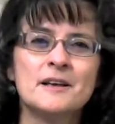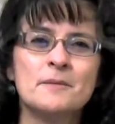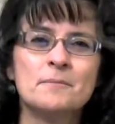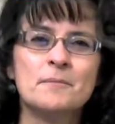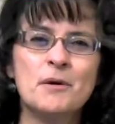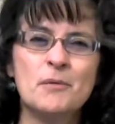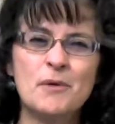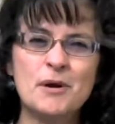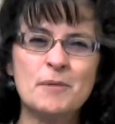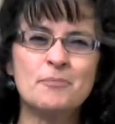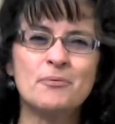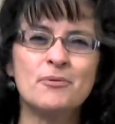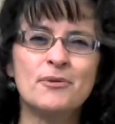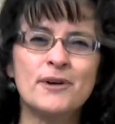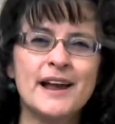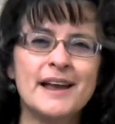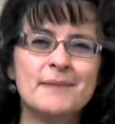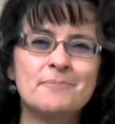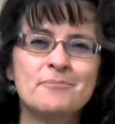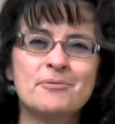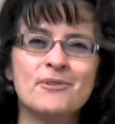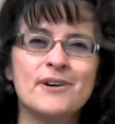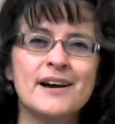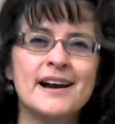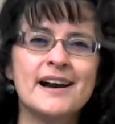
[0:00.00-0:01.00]
but we
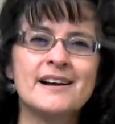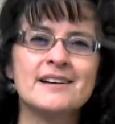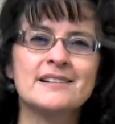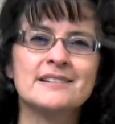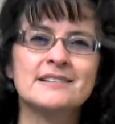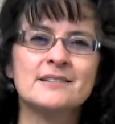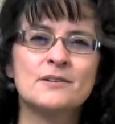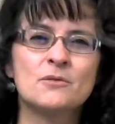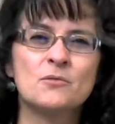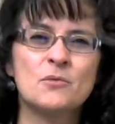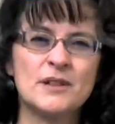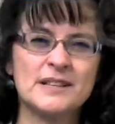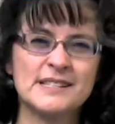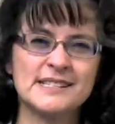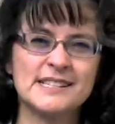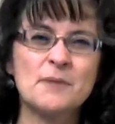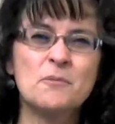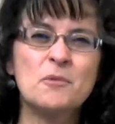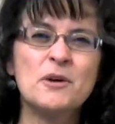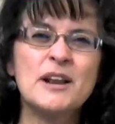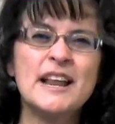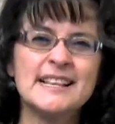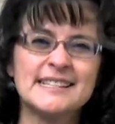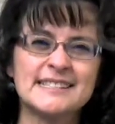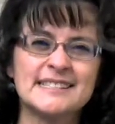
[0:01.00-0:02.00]
pray prayers when
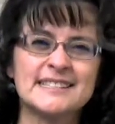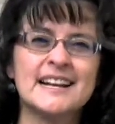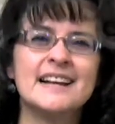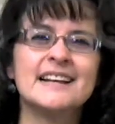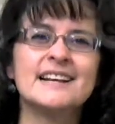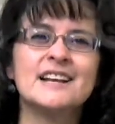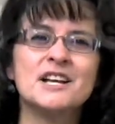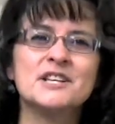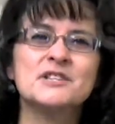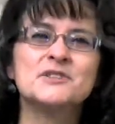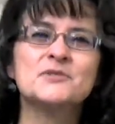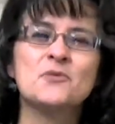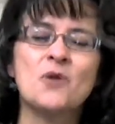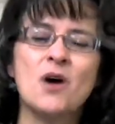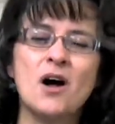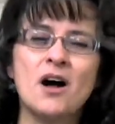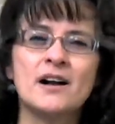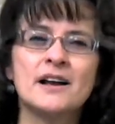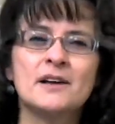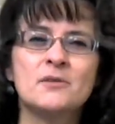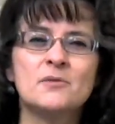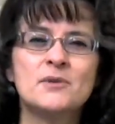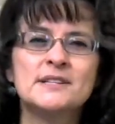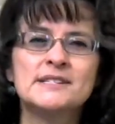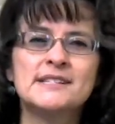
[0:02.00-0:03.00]
someone has done us
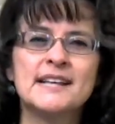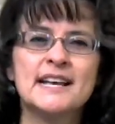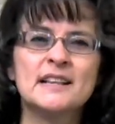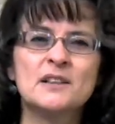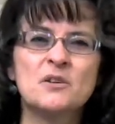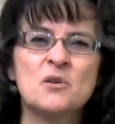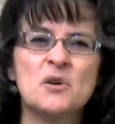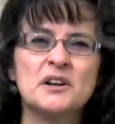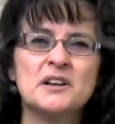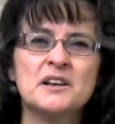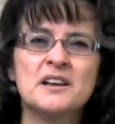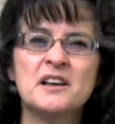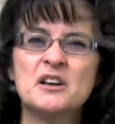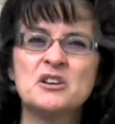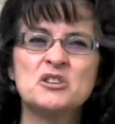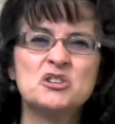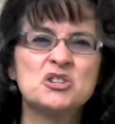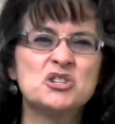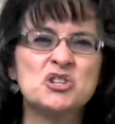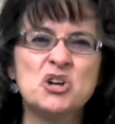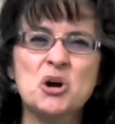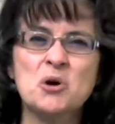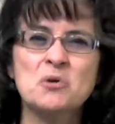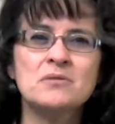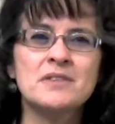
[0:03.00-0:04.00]
wrong and we say, Lord,
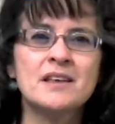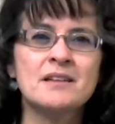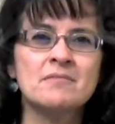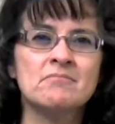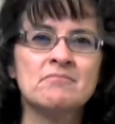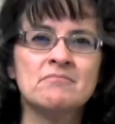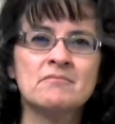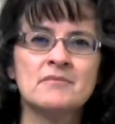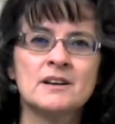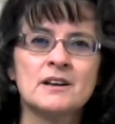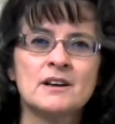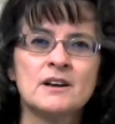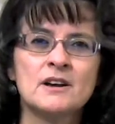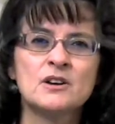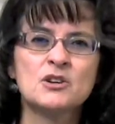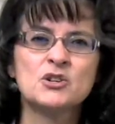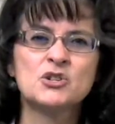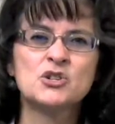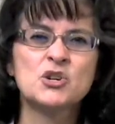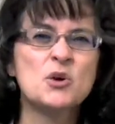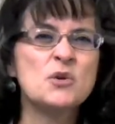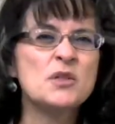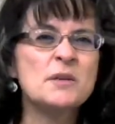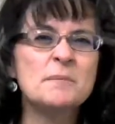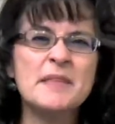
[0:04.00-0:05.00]
show them.
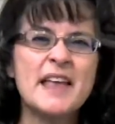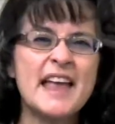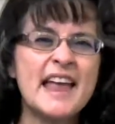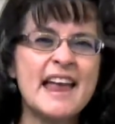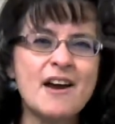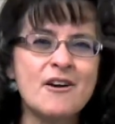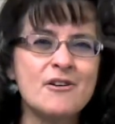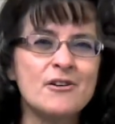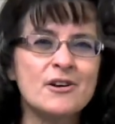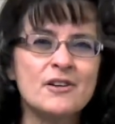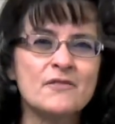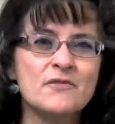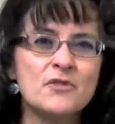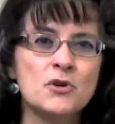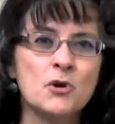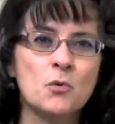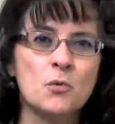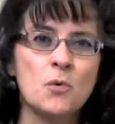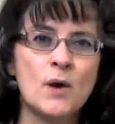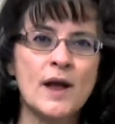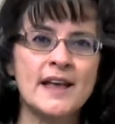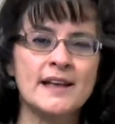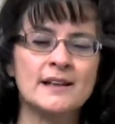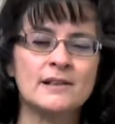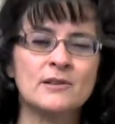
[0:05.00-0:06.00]
Show them the error of their
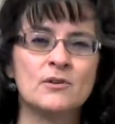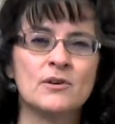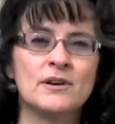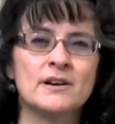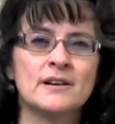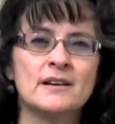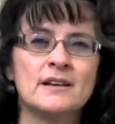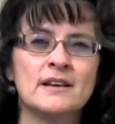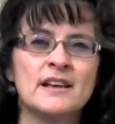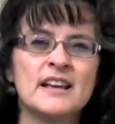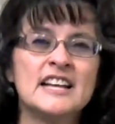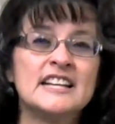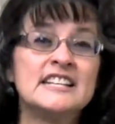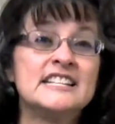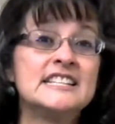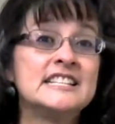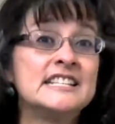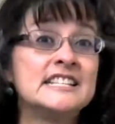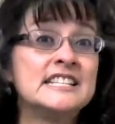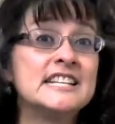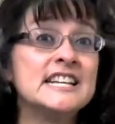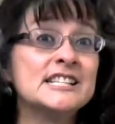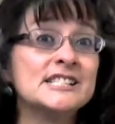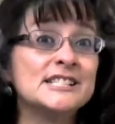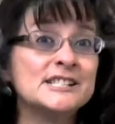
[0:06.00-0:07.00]
way, Lord.
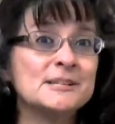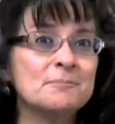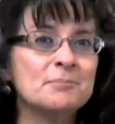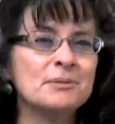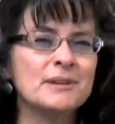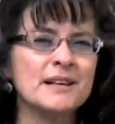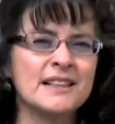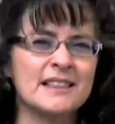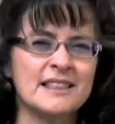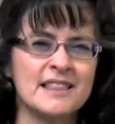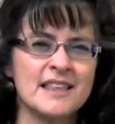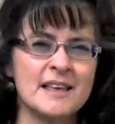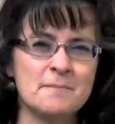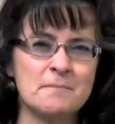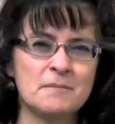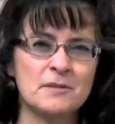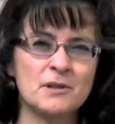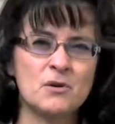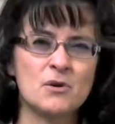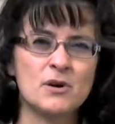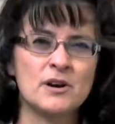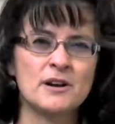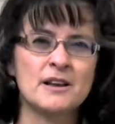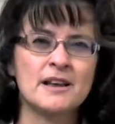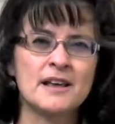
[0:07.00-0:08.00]
Discipline them,
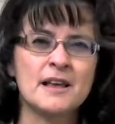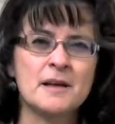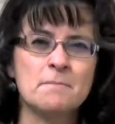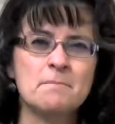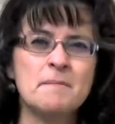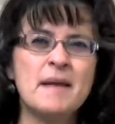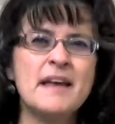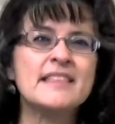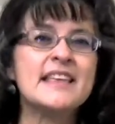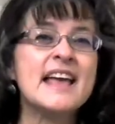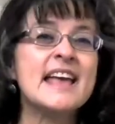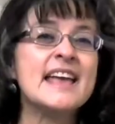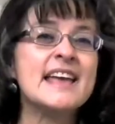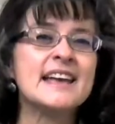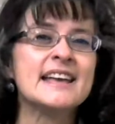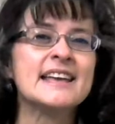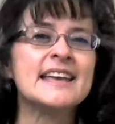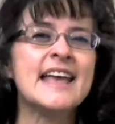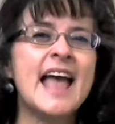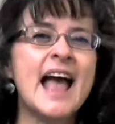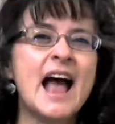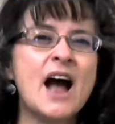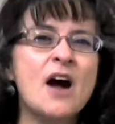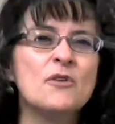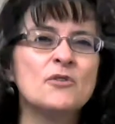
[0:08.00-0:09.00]
Lord. May they
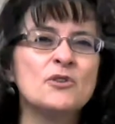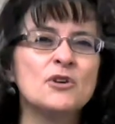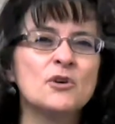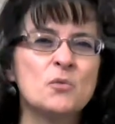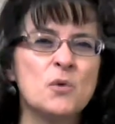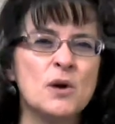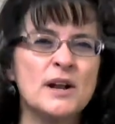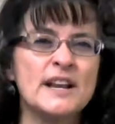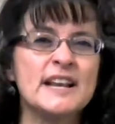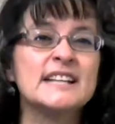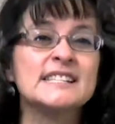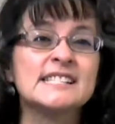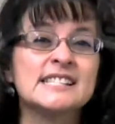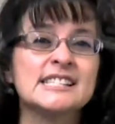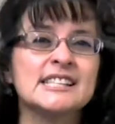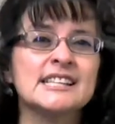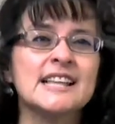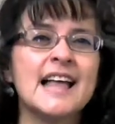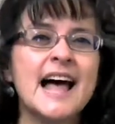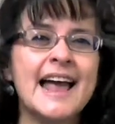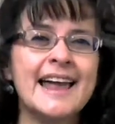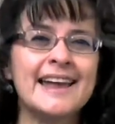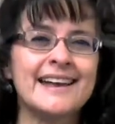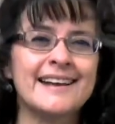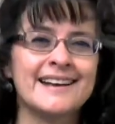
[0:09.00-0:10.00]
encounter what it's
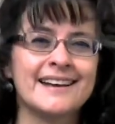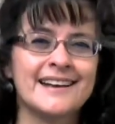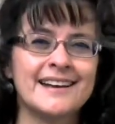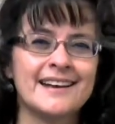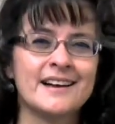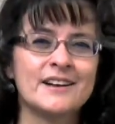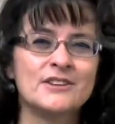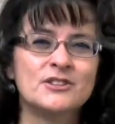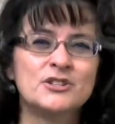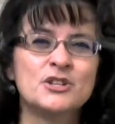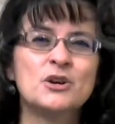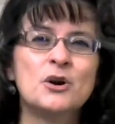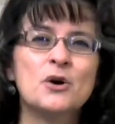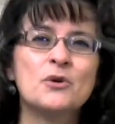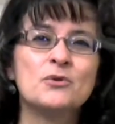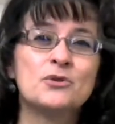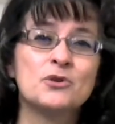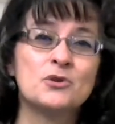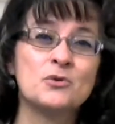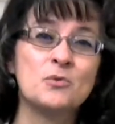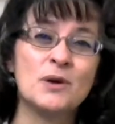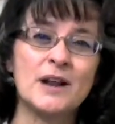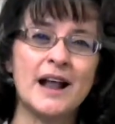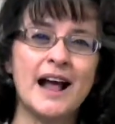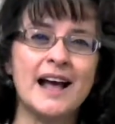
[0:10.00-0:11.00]
like to go
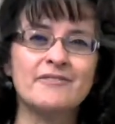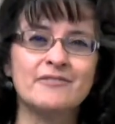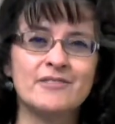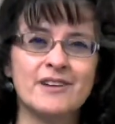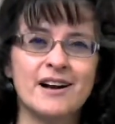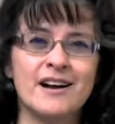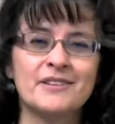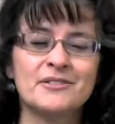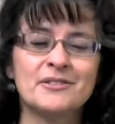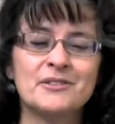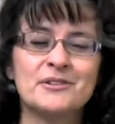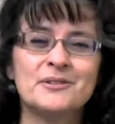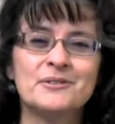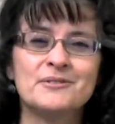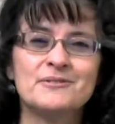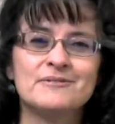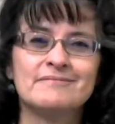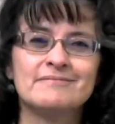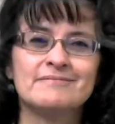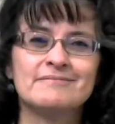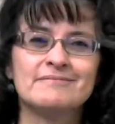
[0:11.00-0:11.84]
through what I've gone through.